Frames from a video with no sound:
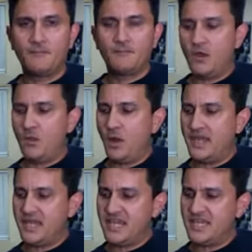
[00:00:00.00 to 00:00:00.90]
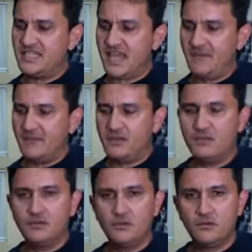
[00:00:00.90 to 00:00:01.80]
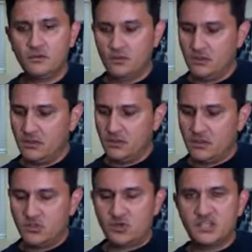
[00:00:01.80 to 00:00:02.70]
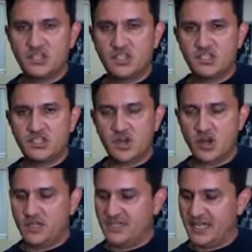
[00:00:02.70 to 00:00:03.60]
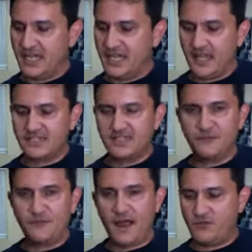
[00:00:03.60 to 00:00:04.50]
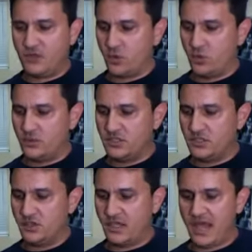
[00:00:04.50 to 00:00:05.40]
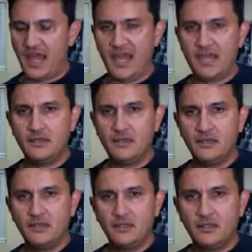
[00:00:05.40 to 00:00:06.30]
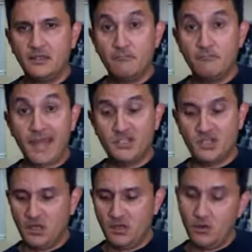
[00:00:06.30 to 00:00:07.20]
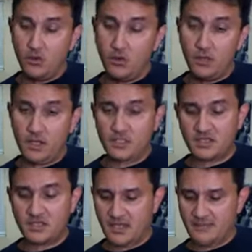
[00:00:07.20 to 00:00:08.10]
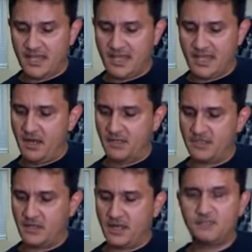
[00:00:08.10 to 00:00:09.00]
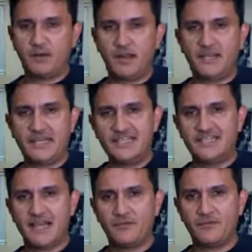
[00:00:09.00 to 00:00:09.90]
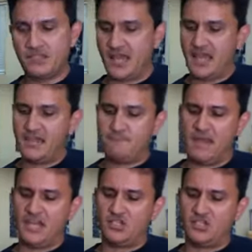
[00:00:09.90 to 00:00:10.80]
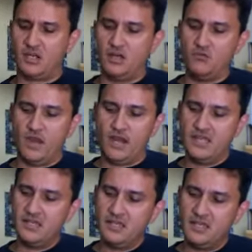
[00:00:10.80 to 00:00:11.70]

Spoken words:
By the way, E7 transitions nicely as the 5th chord to the A major or sometimes A minor. So let's play E7 to A major. Ready?